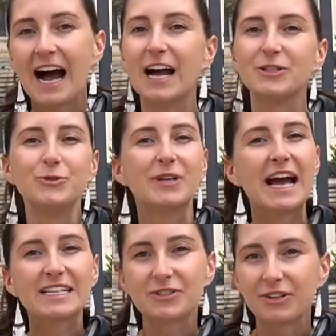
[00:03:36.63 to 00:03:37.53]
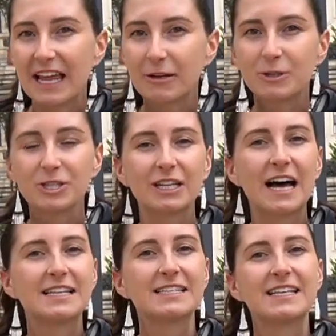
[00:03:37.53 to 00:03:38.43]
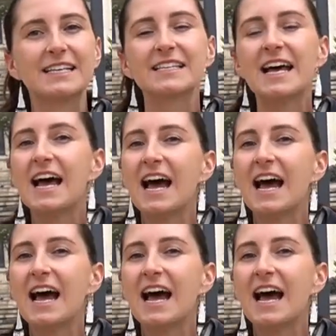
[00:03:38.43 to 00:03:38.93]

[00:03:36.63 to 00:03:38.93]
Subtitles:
I took extra language classes,